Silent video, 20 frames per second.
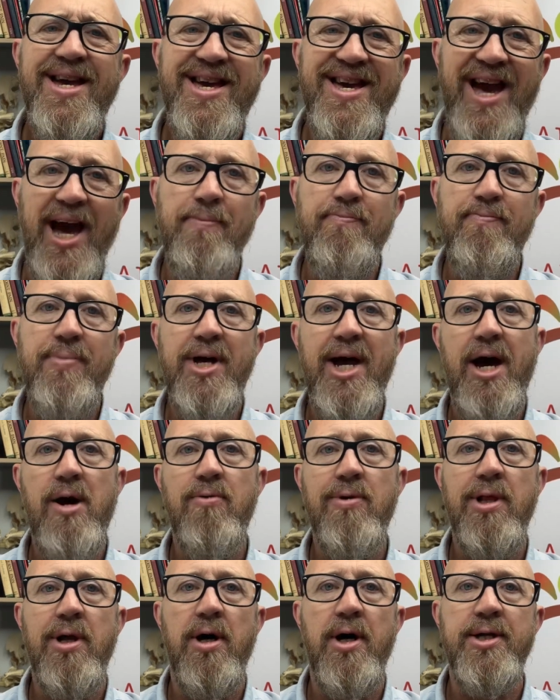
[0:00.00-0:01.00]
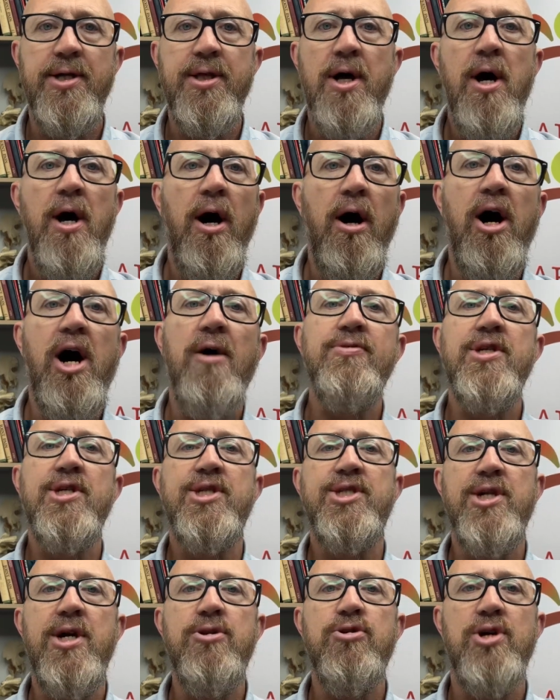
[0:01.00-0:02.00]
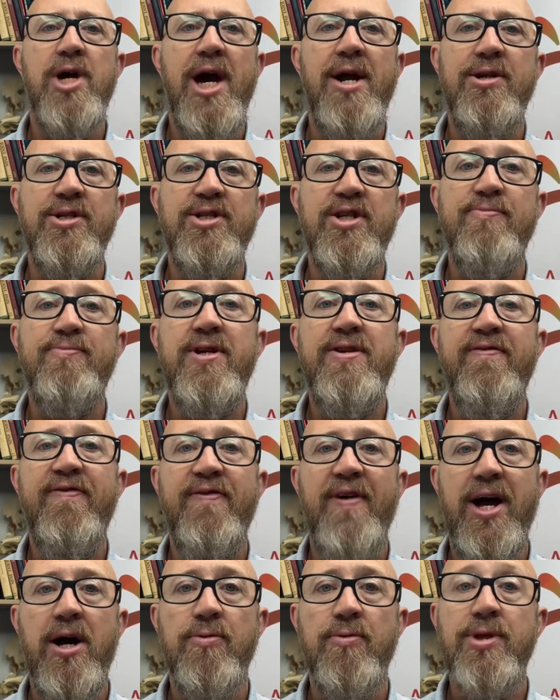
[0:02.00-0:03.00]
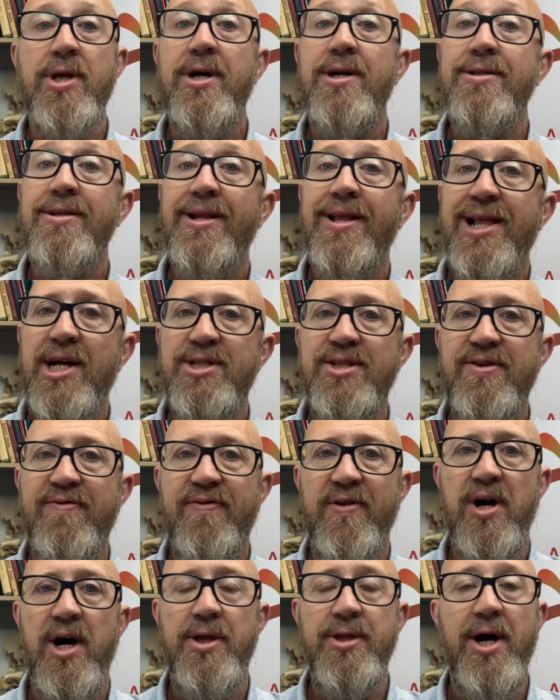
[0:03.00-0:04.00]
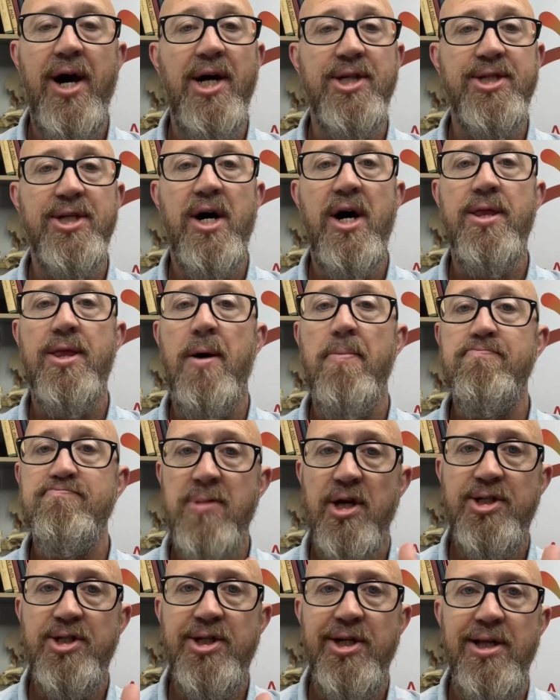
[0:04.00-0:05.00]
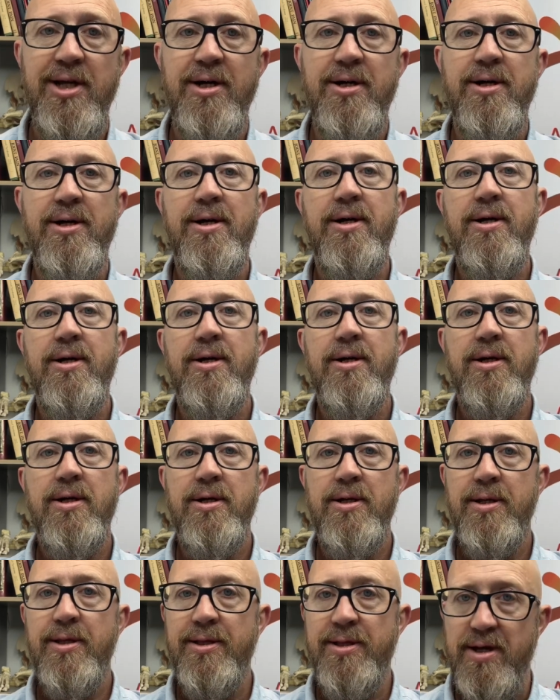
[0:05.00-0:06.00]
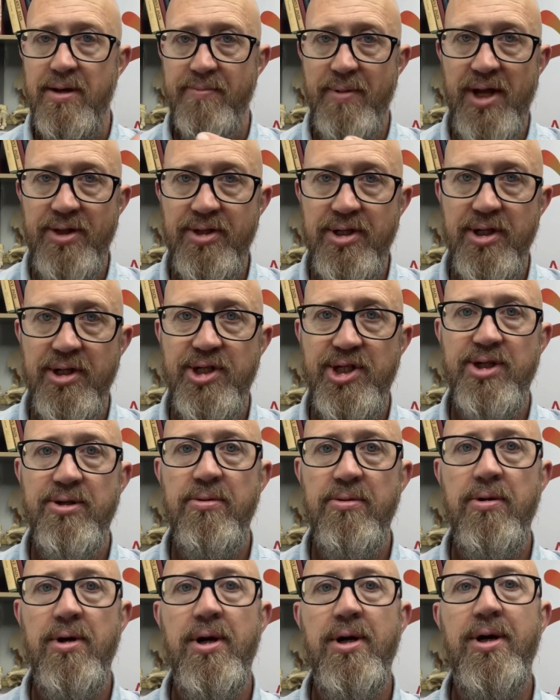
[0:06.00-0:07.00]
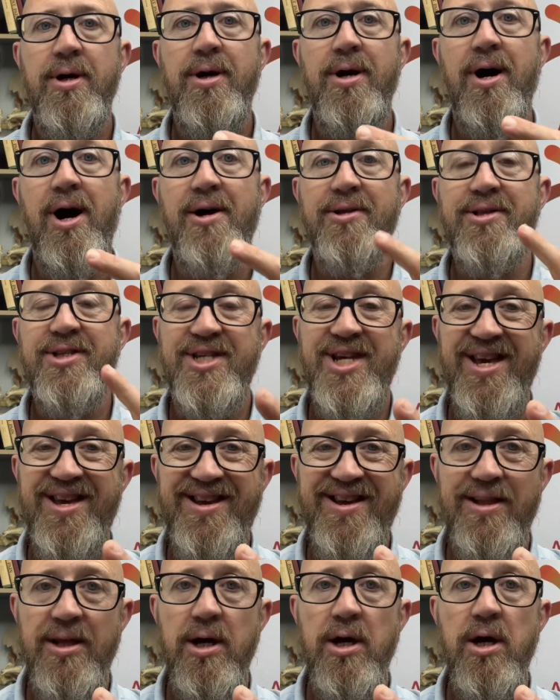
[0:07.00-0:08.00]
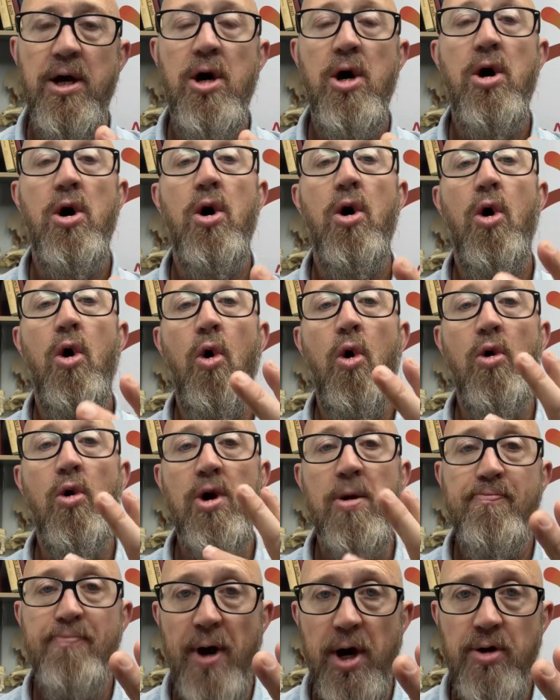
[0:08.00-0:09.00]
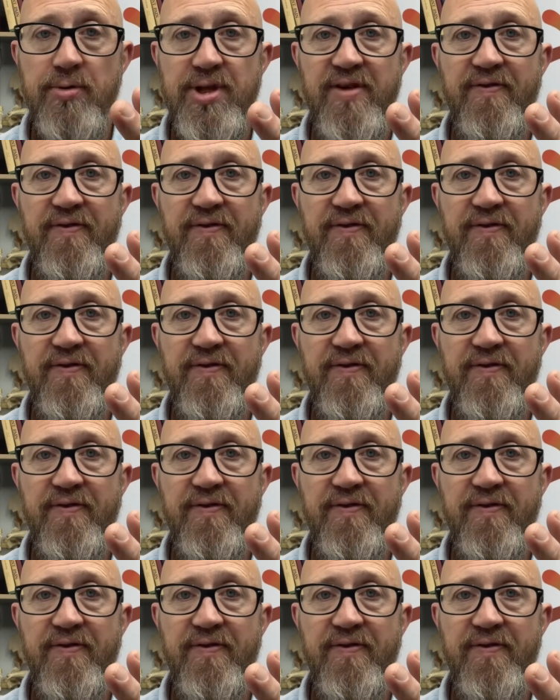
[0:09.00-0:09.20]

can be outlined after such areas have been found and classified as either muscular, ligamentous, articular, or a bony